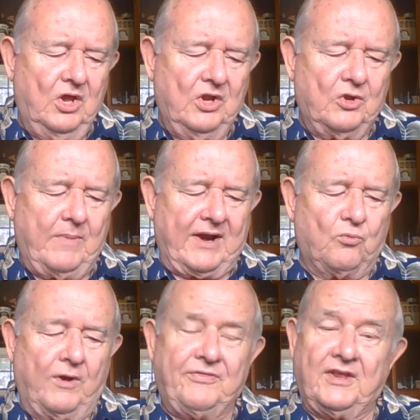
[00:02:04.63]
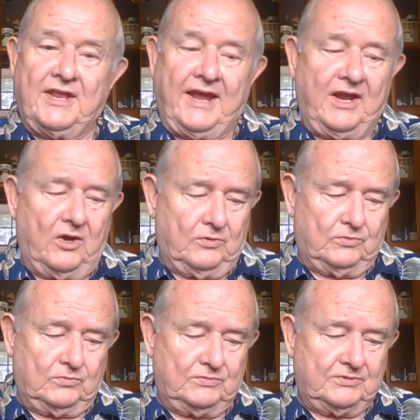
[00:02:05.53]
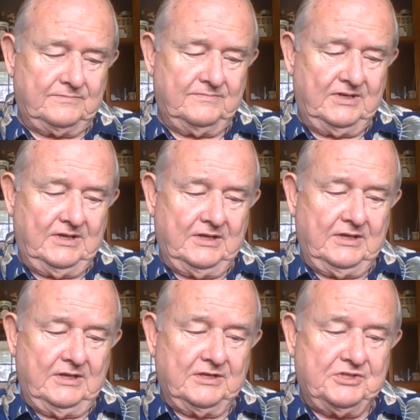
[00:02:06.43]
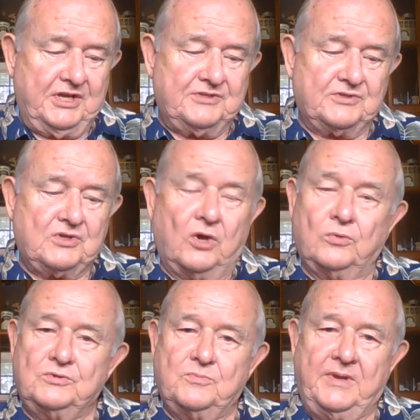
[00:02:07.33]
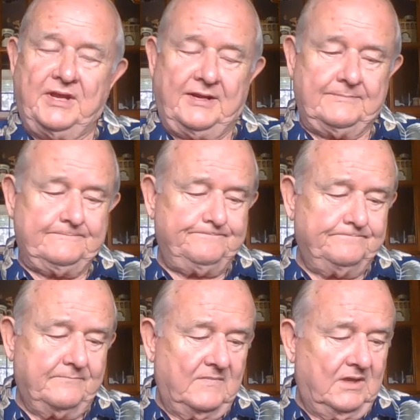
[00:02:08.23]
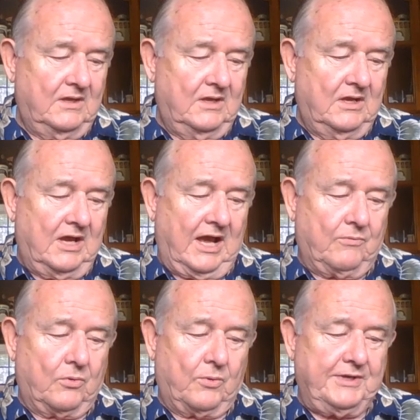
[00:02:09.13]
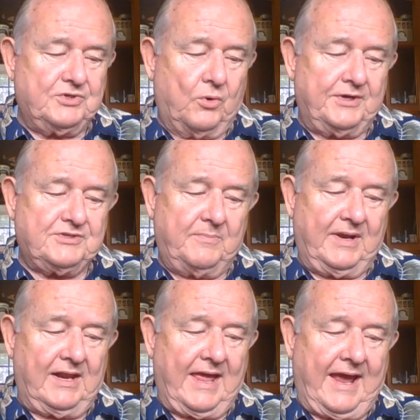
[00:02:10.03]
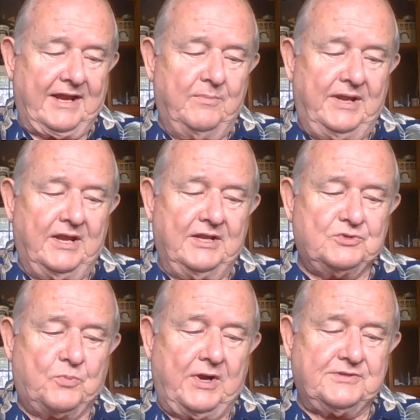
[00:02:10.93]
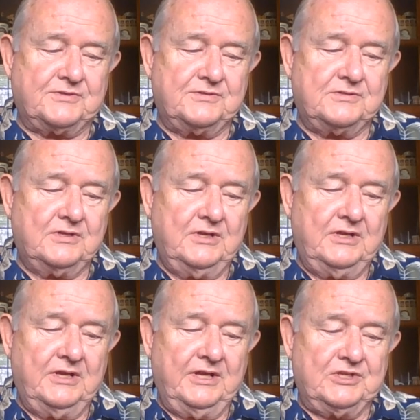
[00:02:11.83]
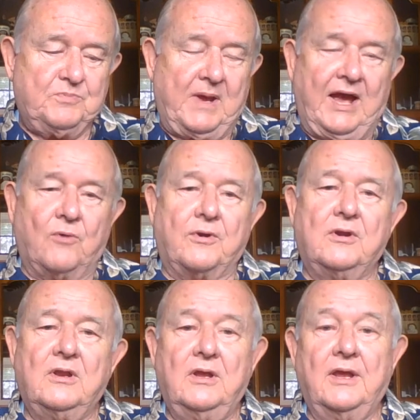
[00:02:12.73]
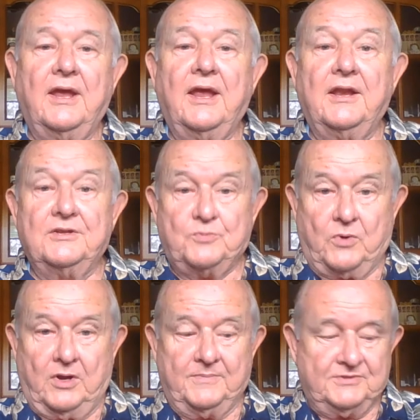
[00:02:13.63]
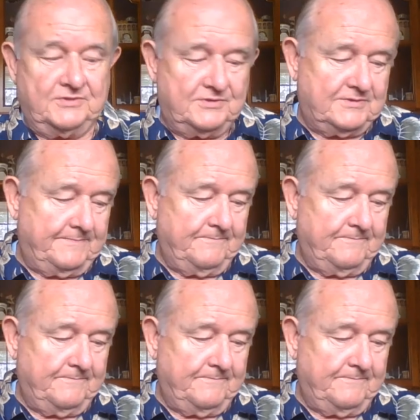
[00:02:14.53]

No matter what the day holds, Jesus holds me. I will rejoice and be glad to be in his presence, his power, and his promises.